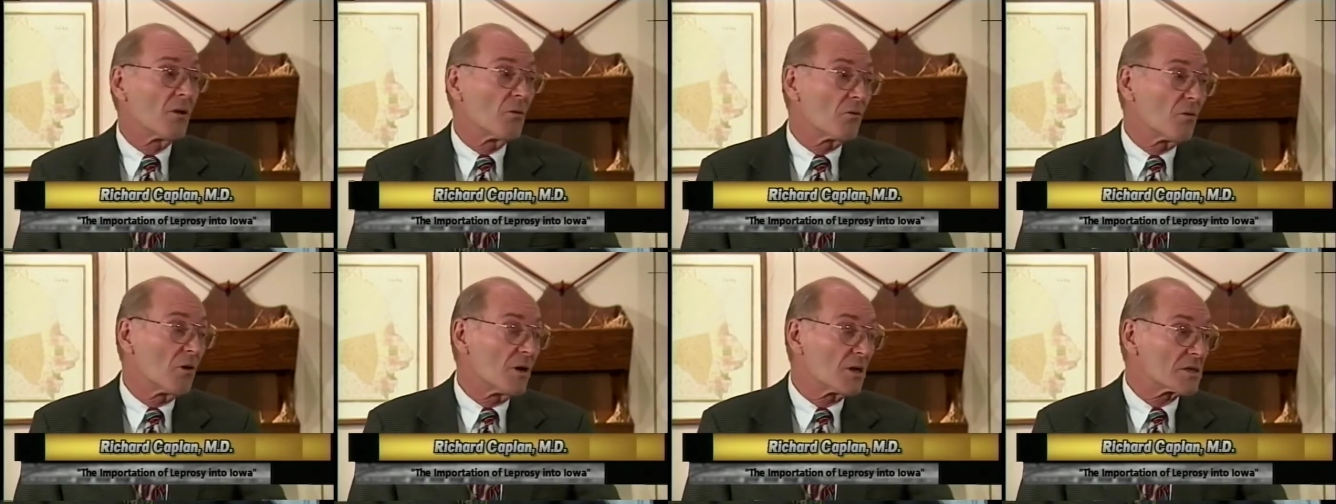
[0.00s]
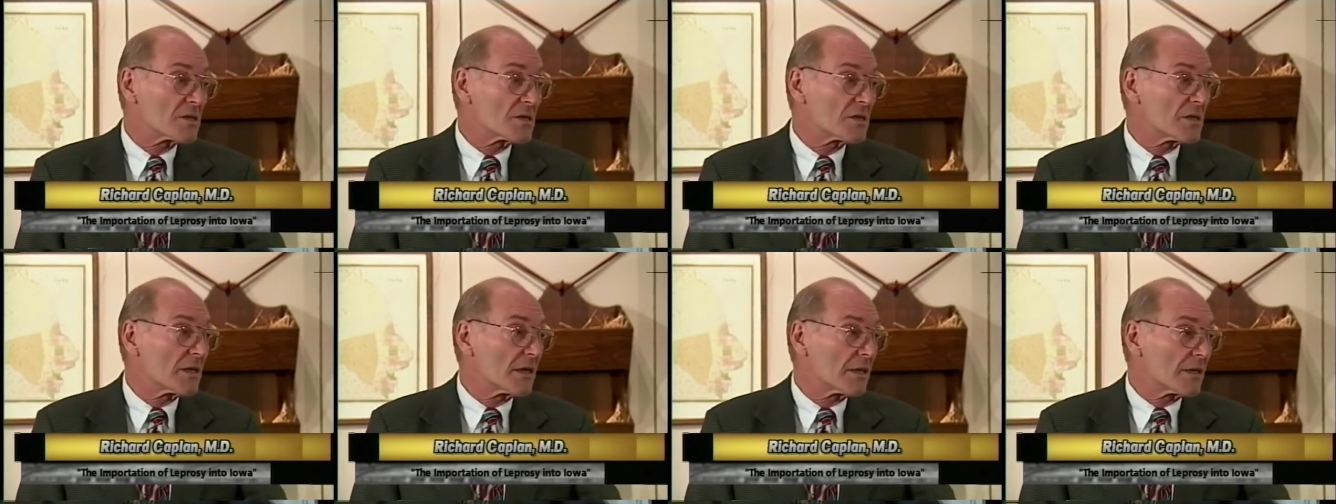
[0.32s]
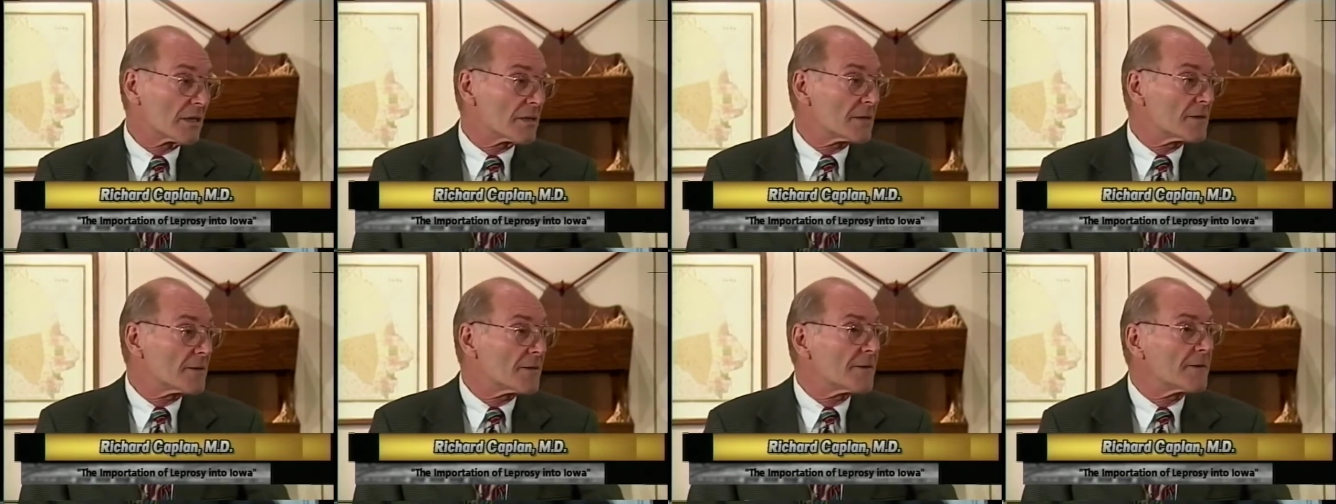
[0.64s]
was
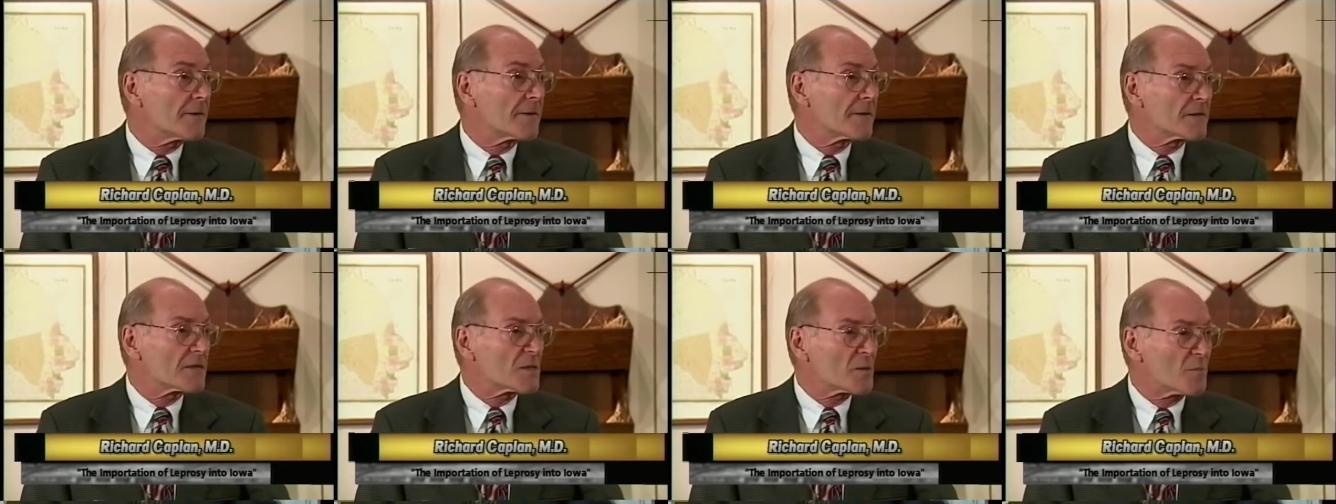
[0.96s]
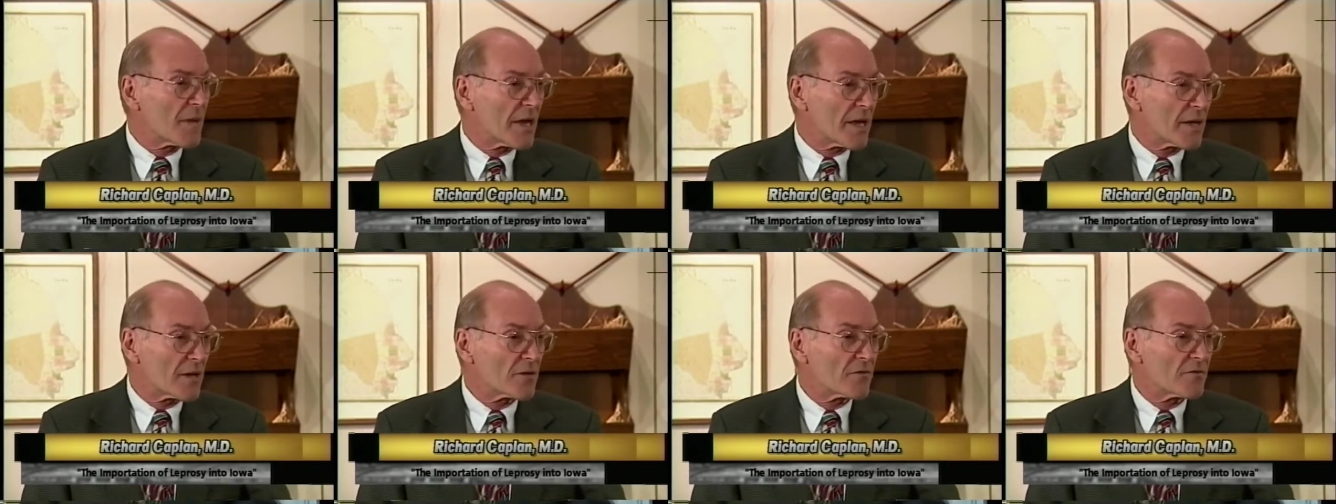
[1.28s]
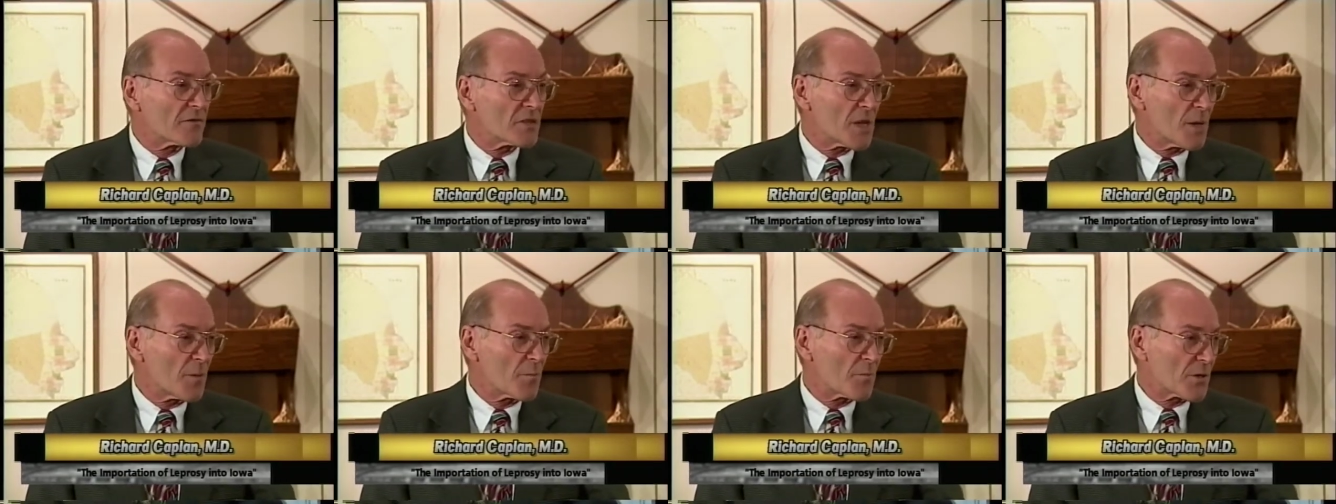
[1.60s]
that uh, it's a matter
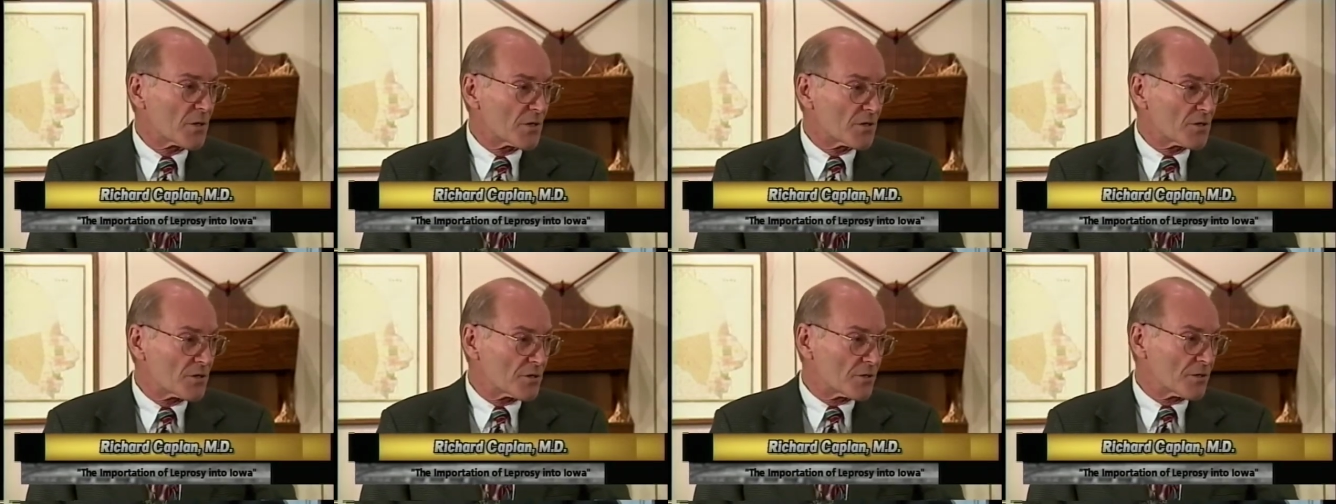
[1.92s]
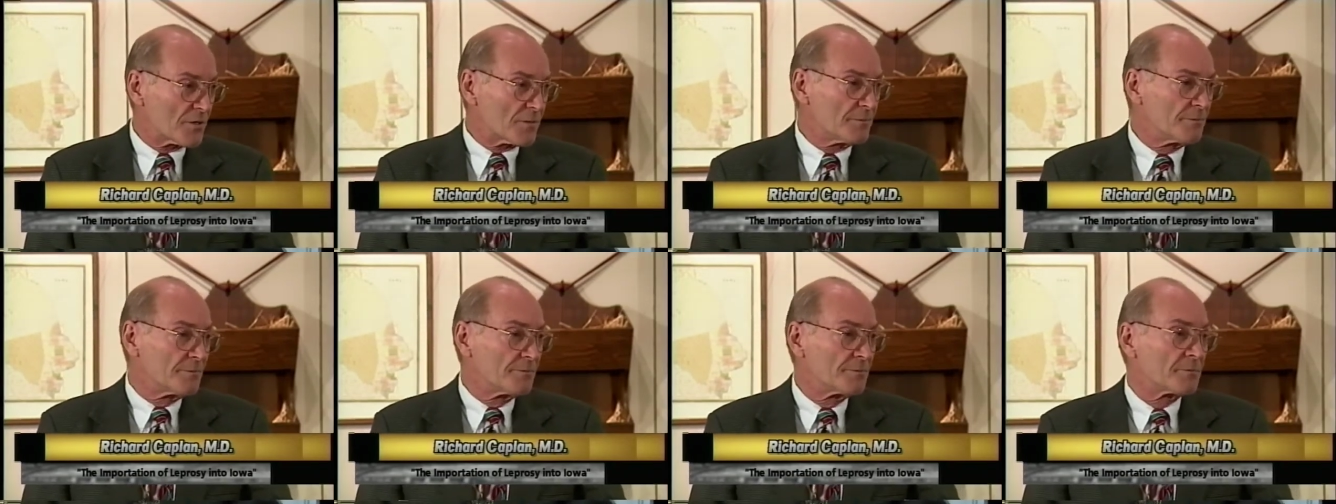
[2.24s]
of temperature.